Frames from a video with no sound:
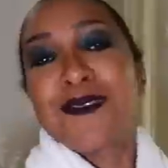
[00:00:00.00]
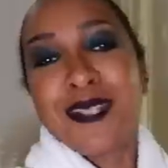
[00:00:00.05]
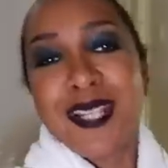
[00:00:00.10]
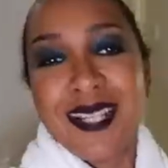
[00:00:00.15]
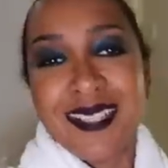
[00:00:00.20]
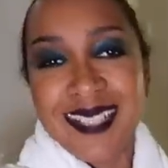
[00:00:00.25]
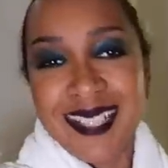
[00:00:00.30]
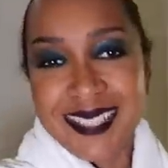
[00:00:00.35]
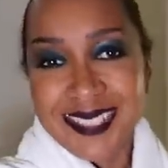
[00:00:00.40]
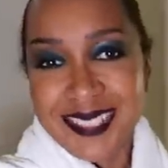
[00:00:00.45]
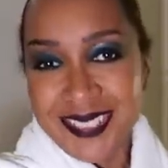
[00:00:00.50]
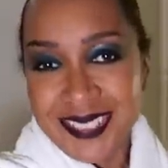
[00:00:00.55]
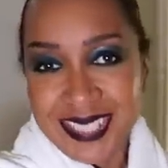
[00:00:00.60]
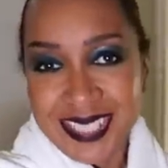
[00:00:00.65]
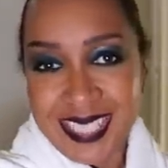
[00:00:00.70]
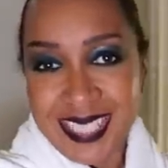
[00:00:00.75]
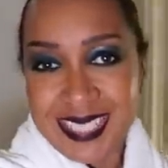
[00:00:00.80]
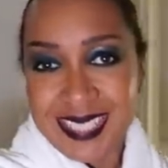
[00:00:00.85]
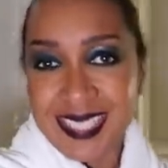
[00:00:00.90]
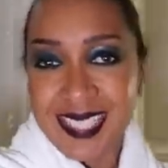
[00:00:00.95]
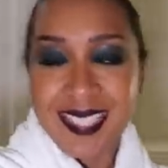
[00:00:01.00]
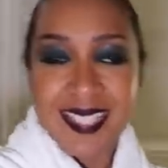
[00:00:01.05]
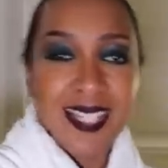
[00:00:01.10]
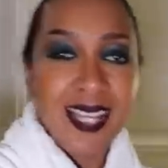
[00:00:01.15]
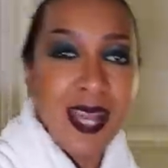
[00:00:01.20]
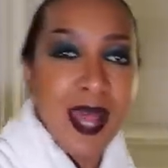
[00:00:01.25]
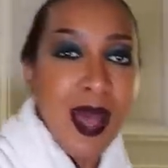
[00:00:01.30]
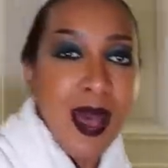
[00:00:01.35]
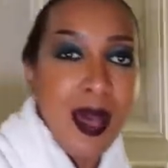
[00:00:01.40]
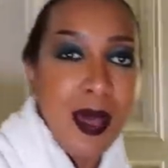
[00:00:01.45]
for now. I'll talk to you later.
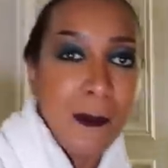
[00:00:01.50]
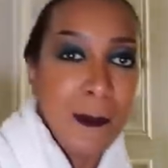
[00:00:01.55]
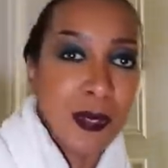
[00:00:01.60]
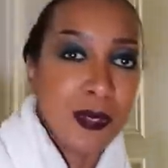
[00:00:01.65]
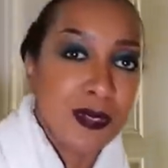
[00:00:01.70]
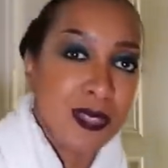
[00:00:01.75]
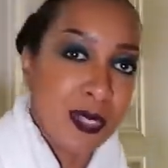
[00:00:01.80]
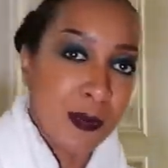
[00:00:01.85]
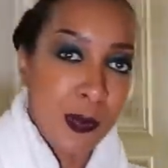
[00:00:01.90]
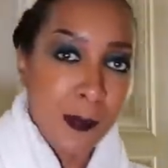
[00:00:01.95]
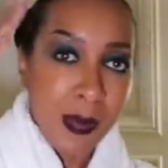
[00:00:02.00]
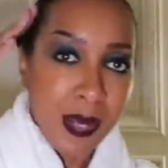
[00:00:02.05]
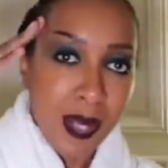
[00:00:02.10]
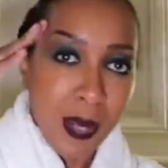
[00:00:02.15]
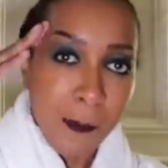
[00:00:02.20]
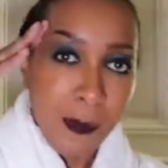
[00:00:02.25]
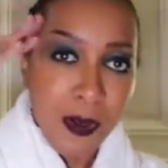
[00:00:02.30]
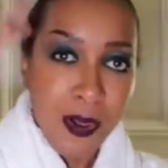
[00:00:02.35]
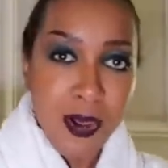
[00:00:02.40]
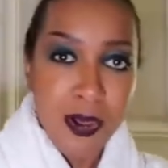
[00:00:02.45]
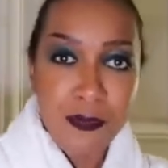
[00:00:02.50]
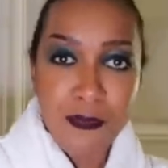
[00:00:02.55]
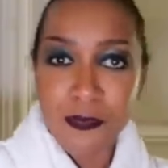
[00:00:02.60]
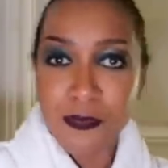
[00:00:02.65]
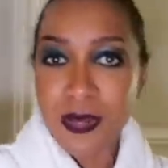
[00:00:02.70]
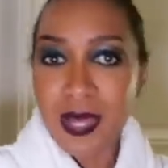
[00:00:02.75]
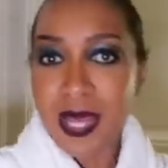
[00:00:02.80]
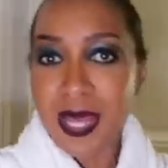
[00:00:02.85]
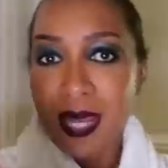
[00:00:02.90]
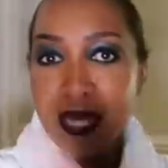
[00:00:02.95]
I've got to take my makeup
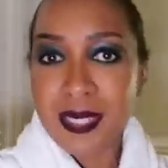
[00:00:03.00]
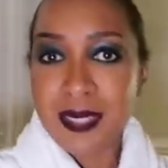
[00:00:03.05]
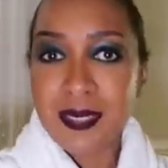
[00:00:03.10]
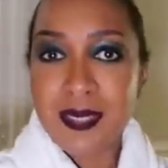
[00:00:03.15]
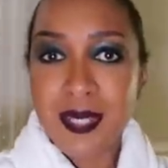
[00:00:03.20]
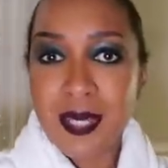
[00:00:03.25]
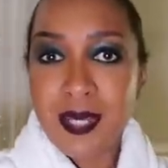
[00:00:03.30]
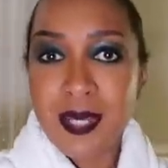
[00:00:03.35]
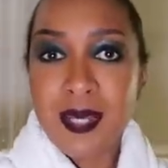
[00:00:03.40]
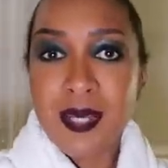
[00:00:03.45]
off and